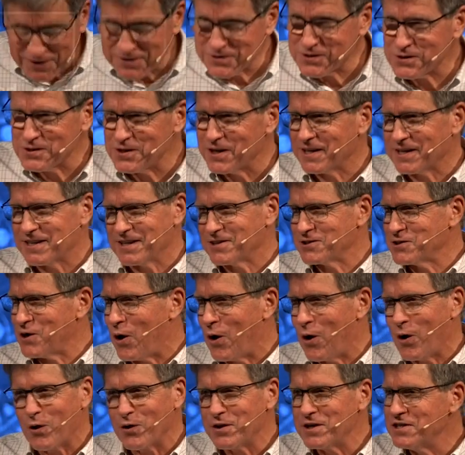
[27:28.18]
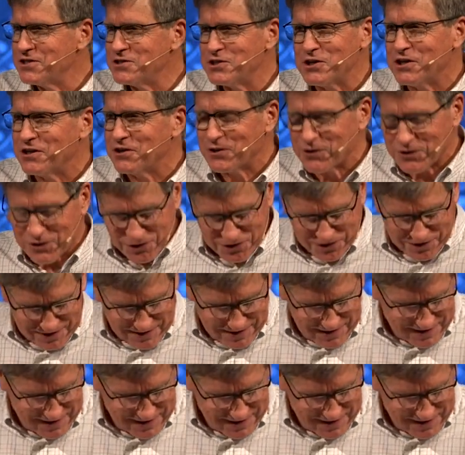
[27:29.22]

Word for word: his sickness all these years.